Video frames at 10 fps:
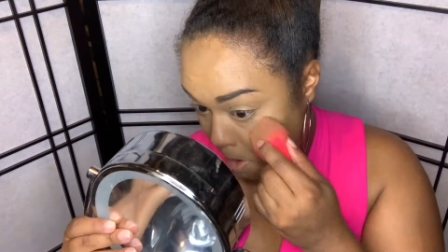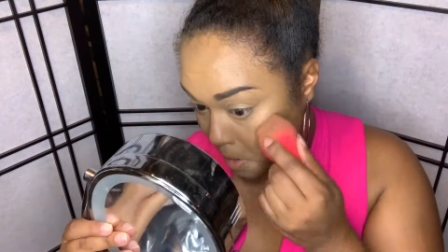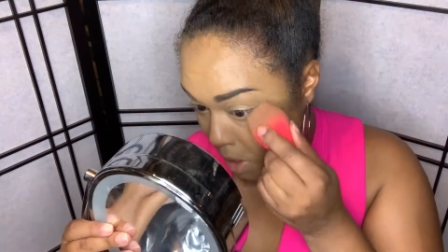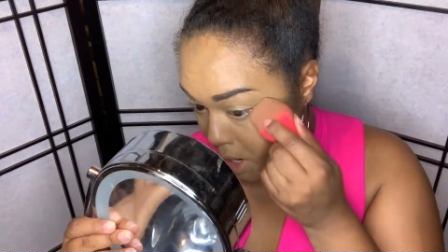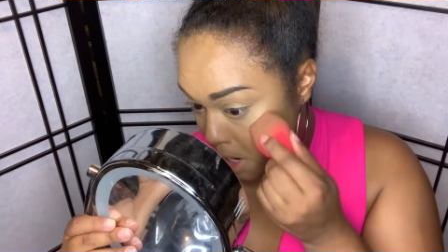
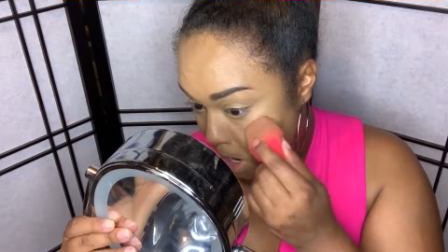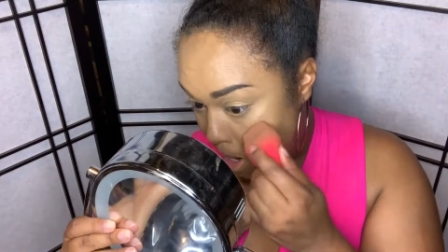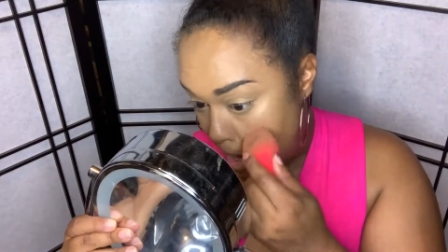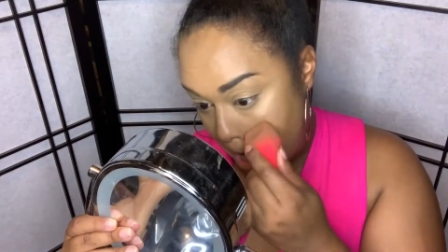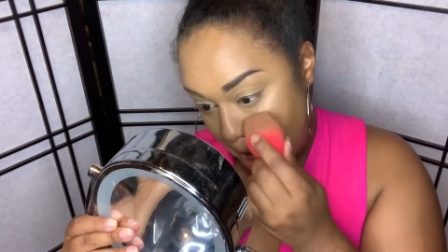Okay,
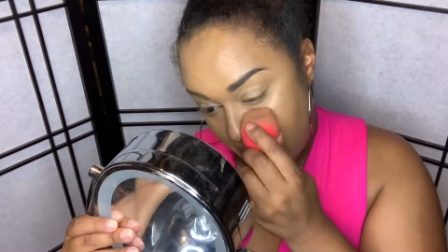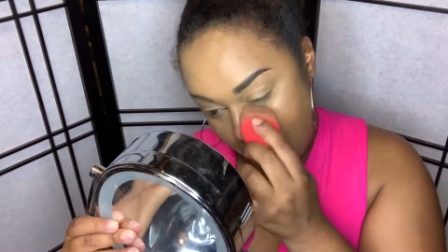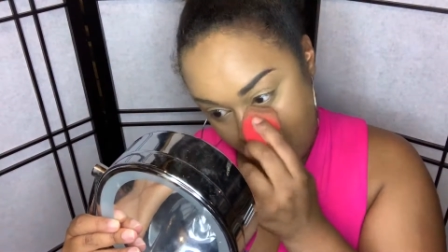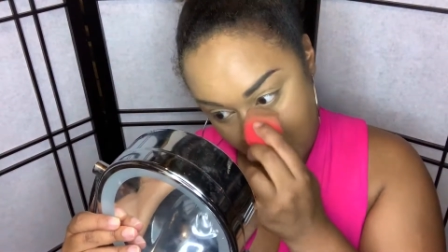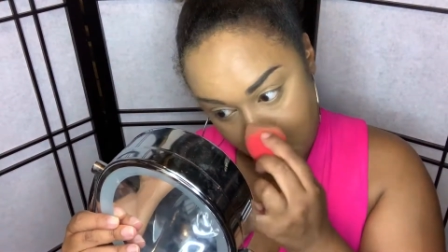
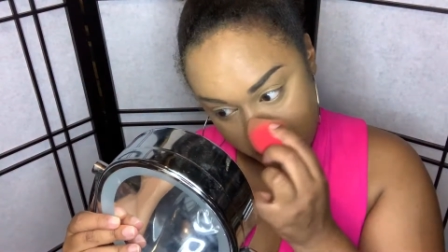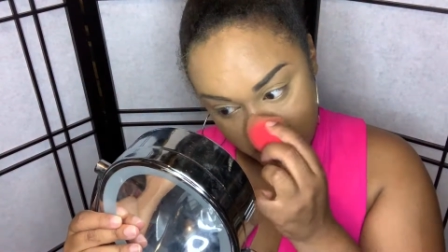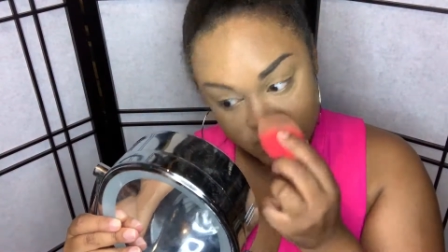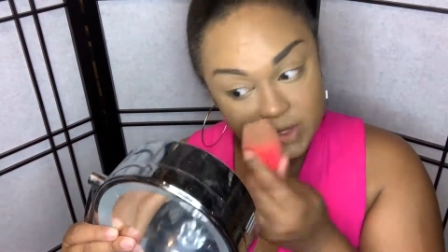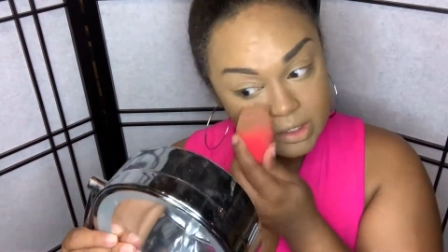
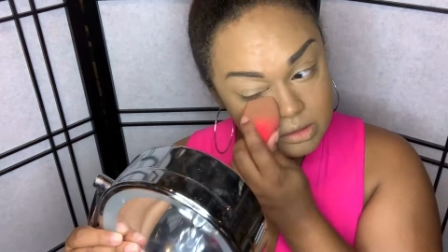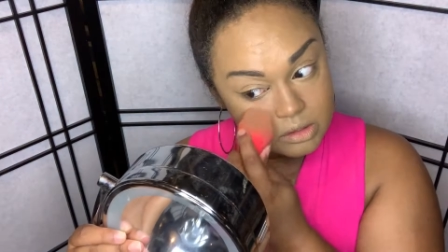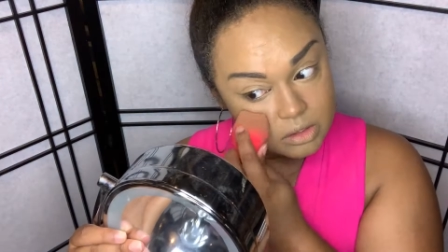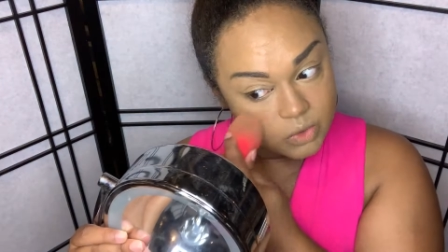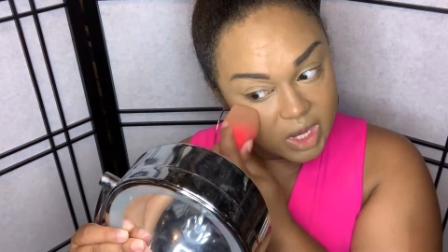perfect.
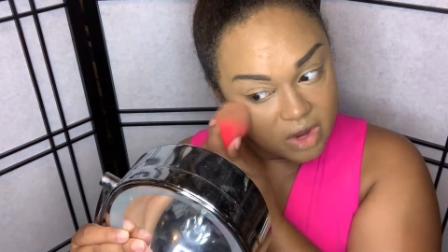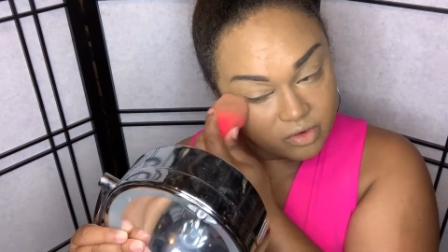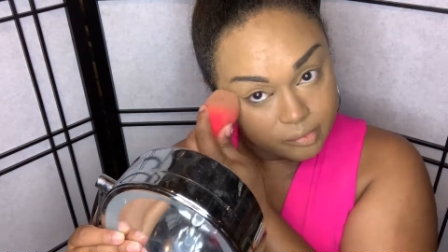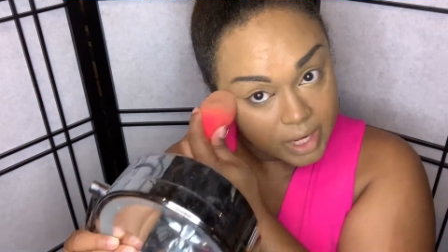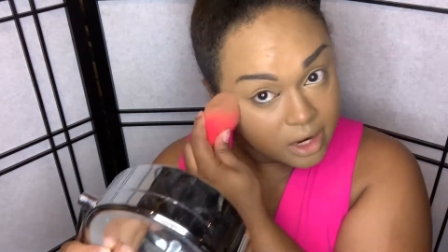So we have
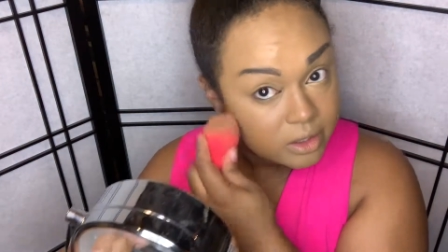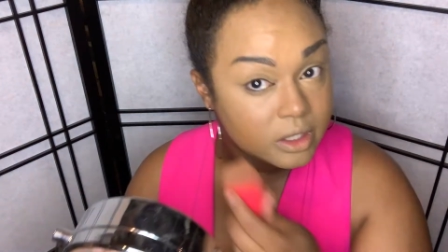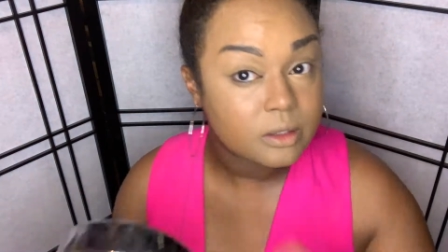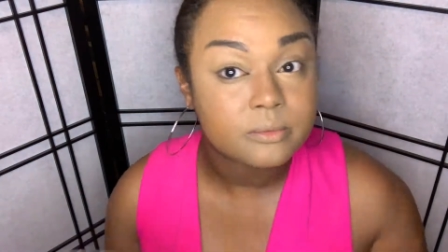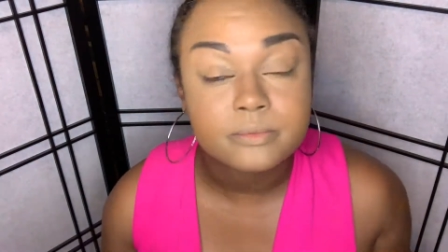our
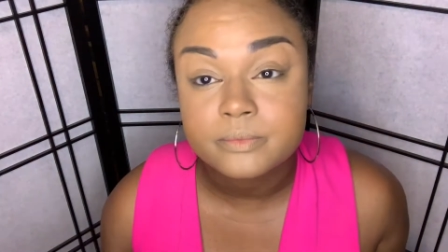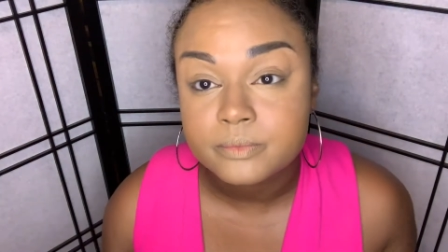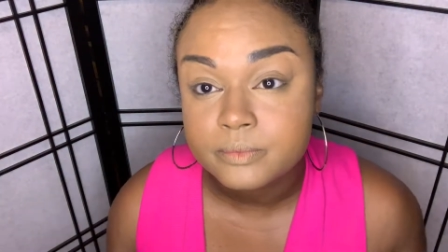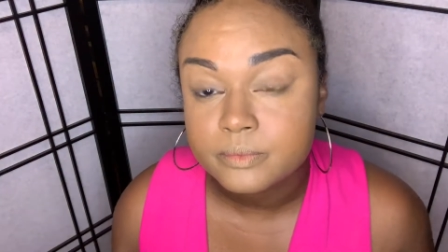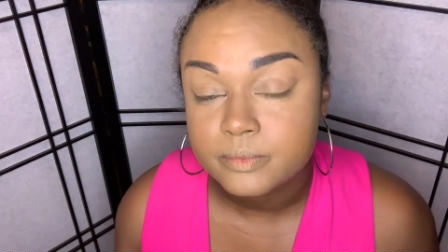powder,
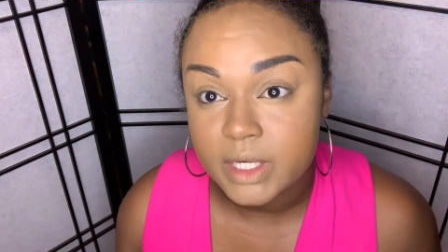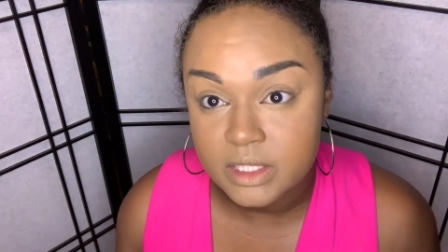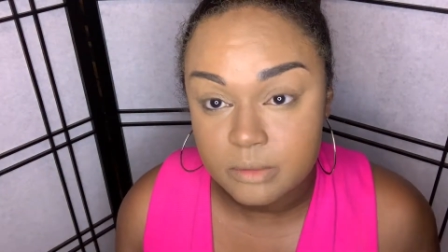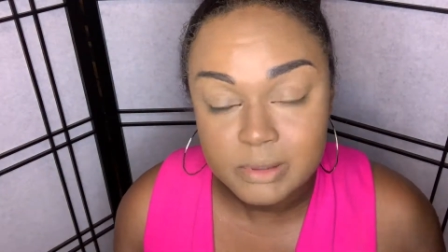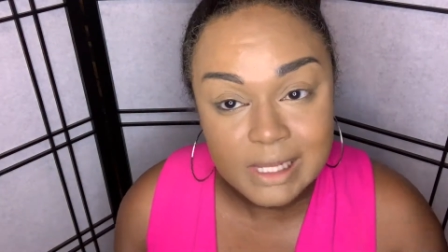it's
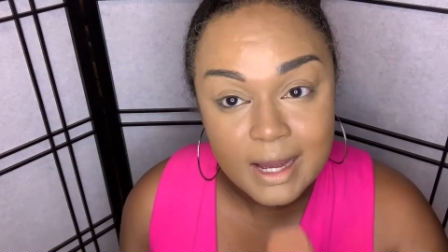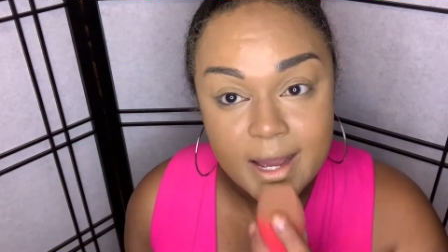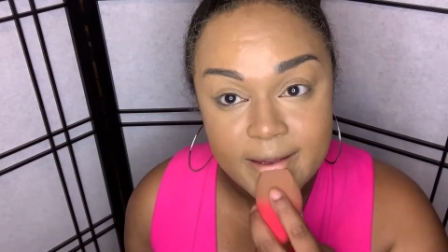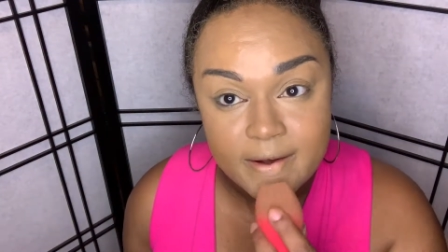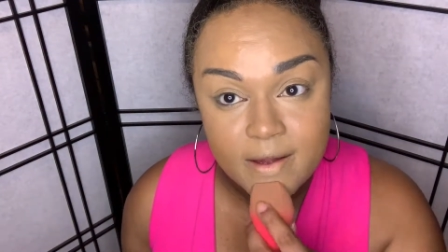
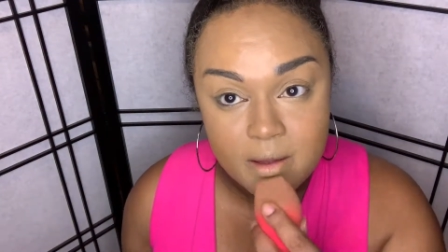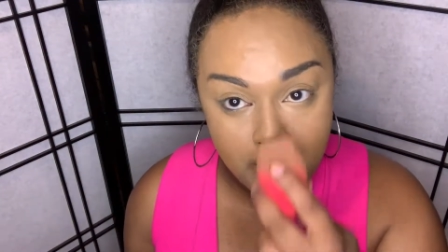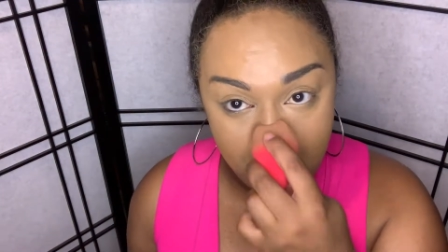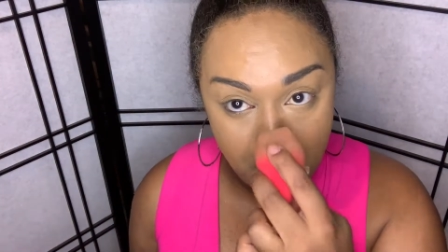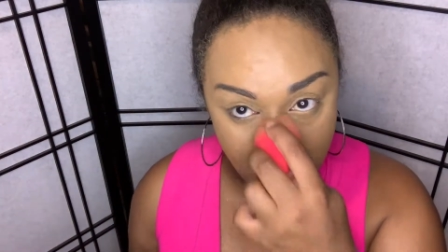applied.
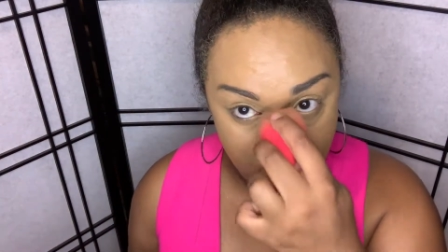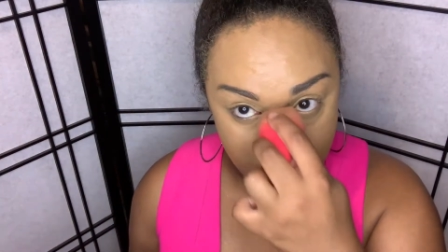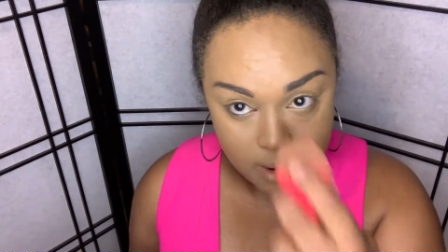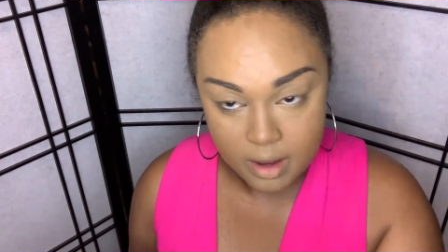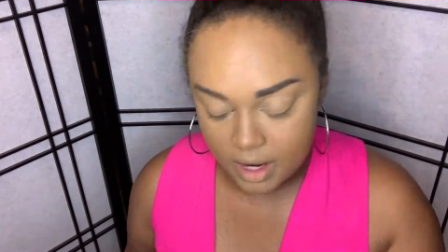
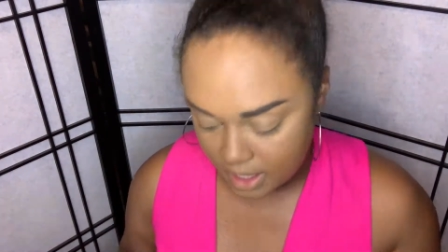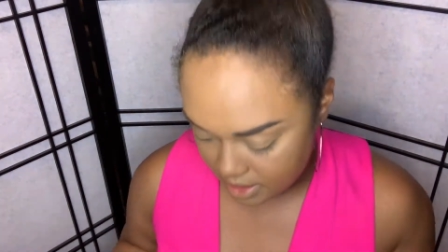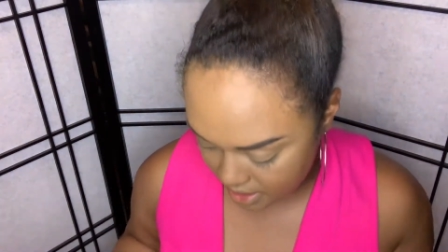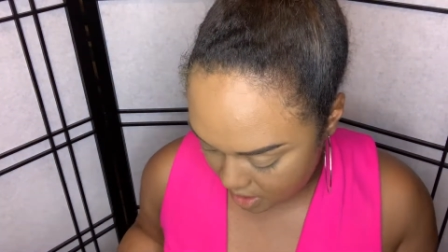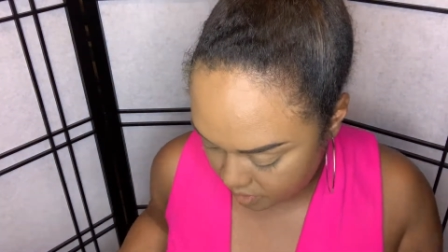And
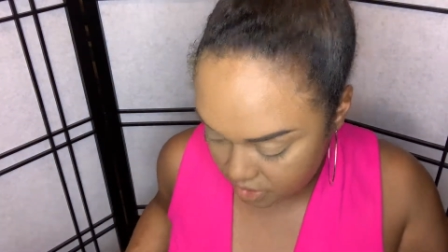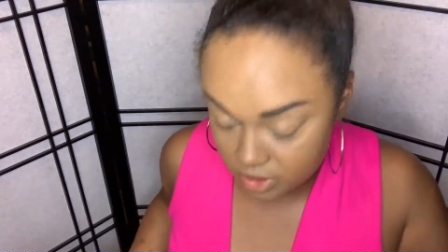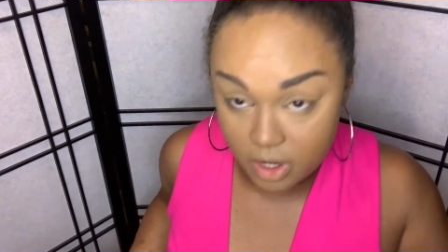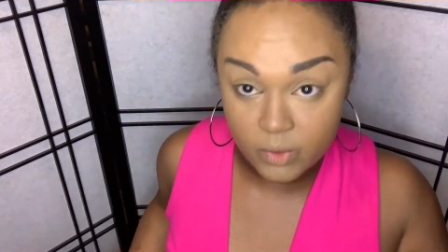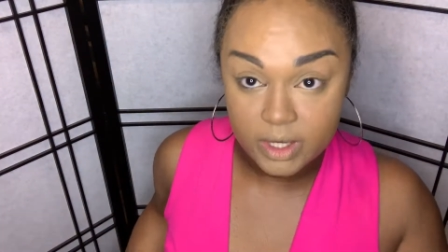now I'm gonna
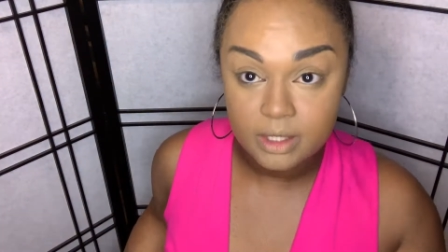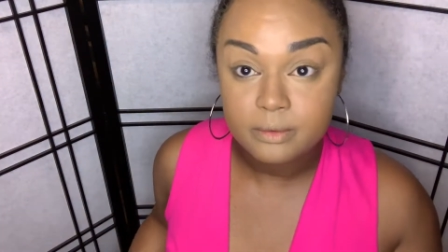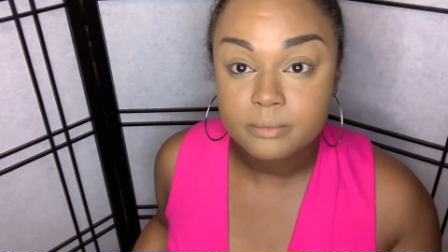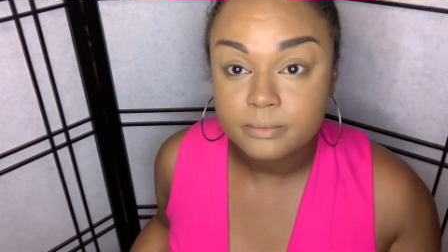go in